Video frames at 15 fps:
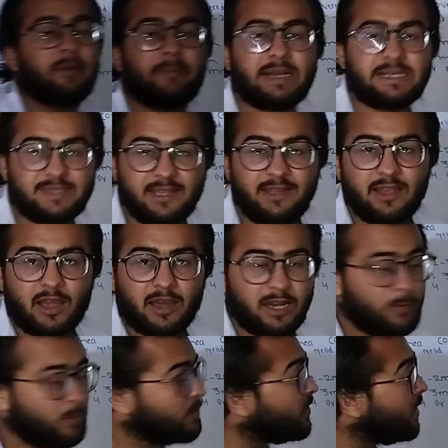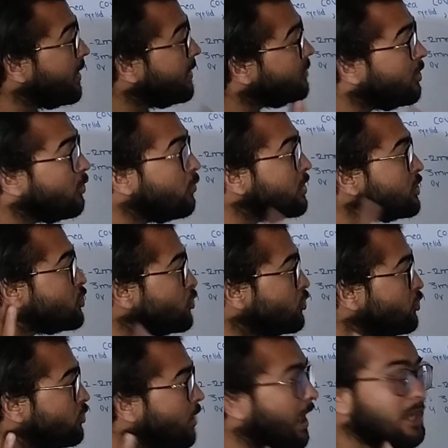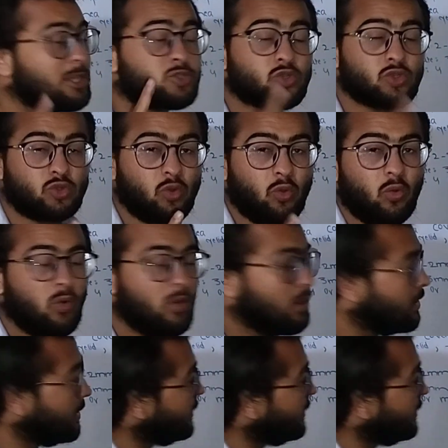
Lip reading: myasthenia gravis, then we should also do